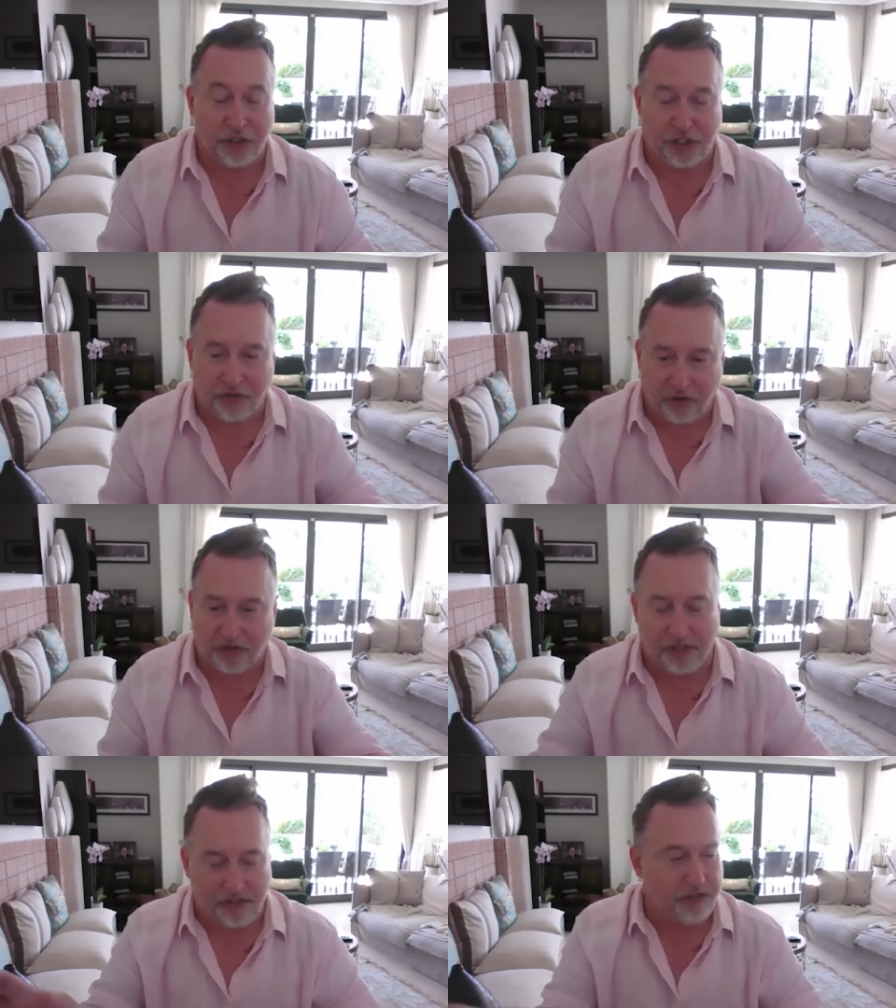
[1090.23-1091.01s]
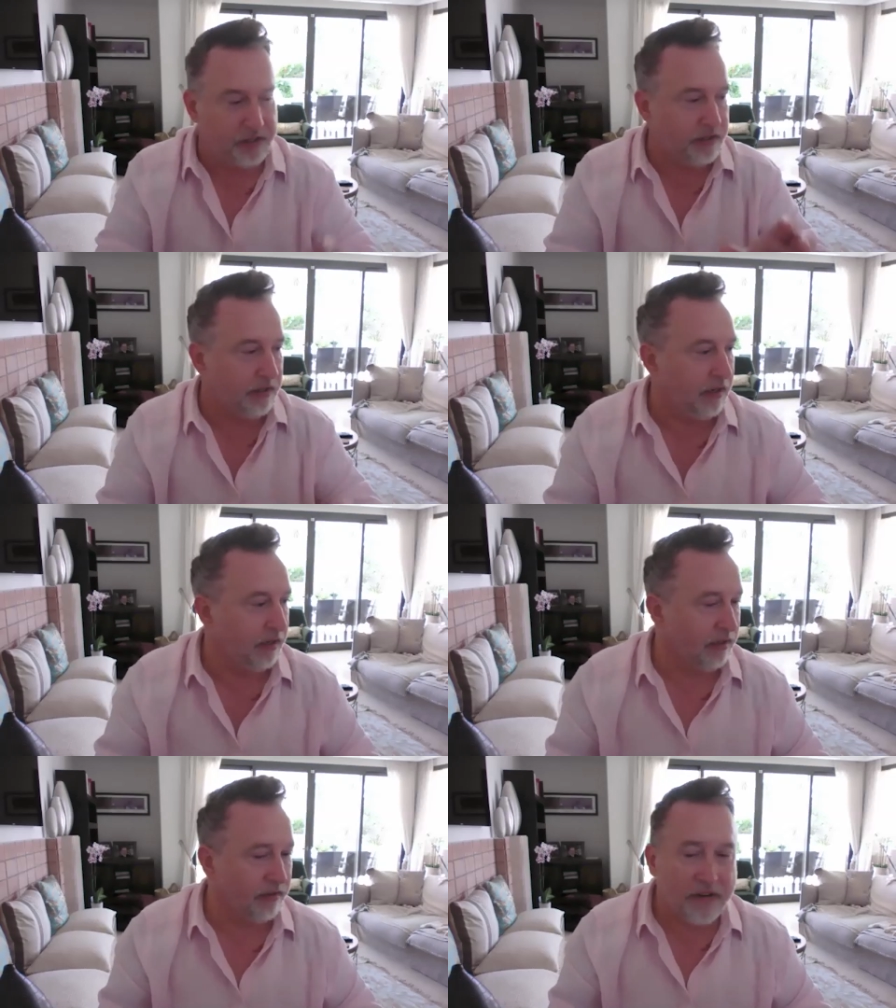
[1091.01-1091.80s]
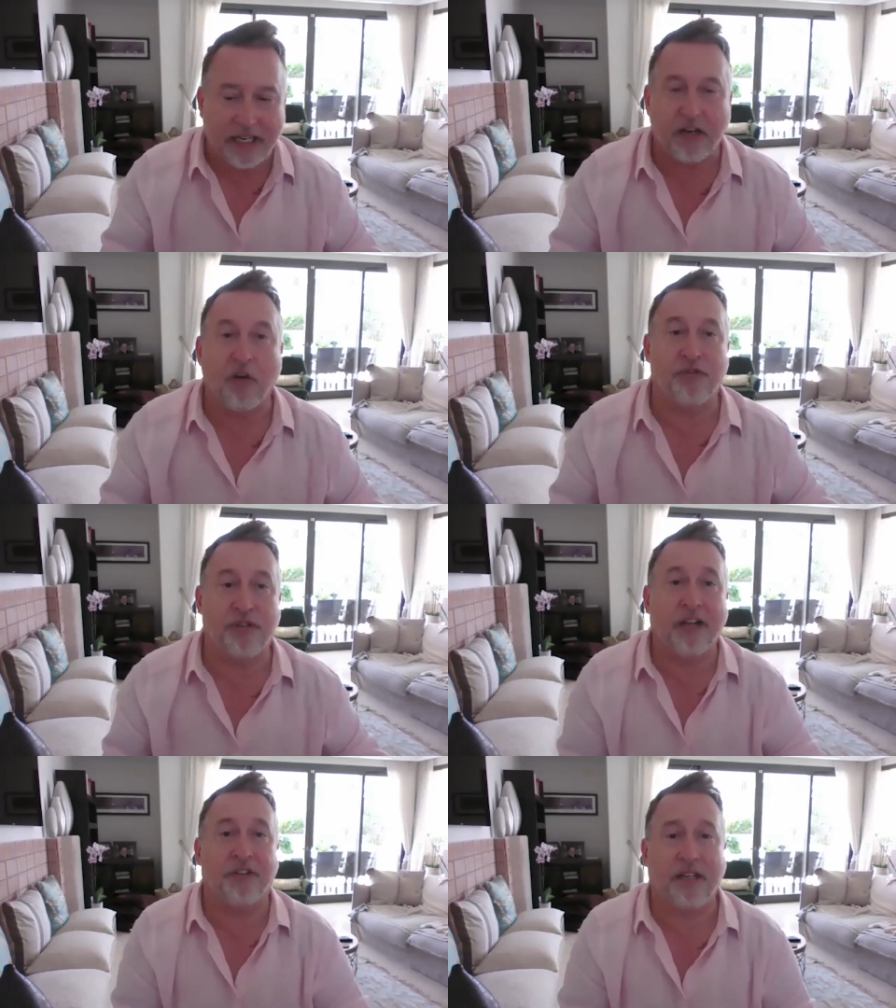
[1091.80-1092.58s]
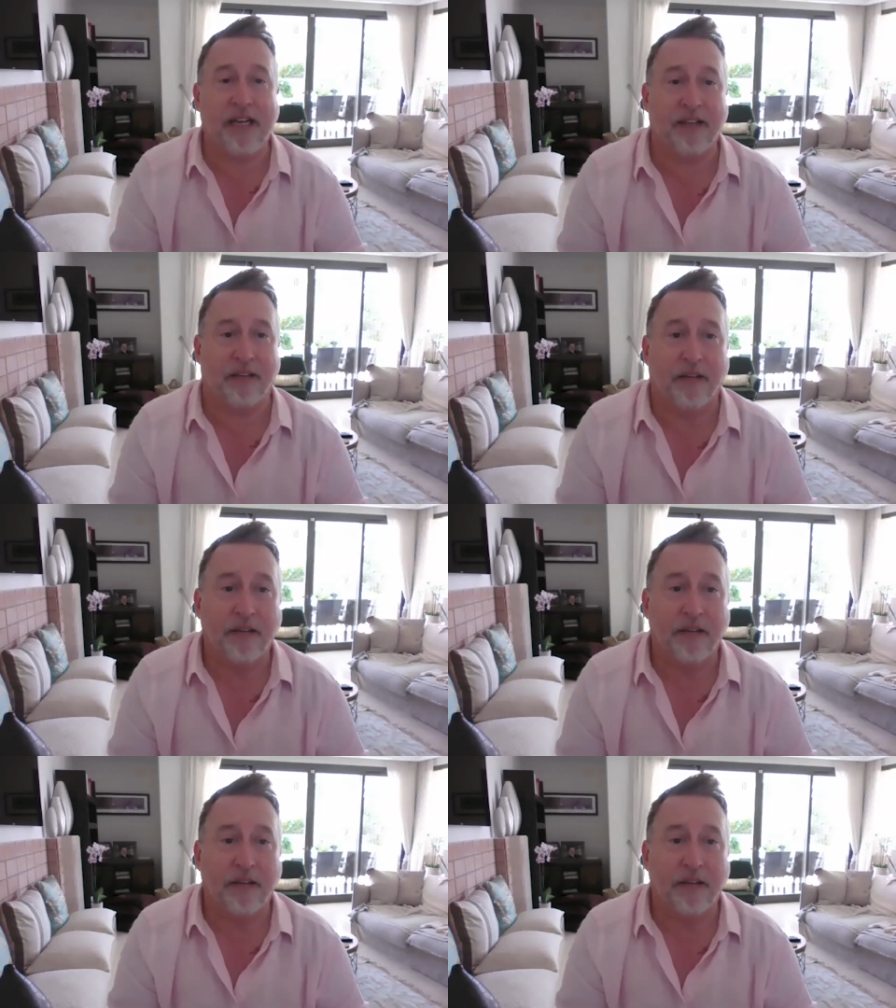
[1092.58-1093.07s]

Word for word: structures that really don't gel together.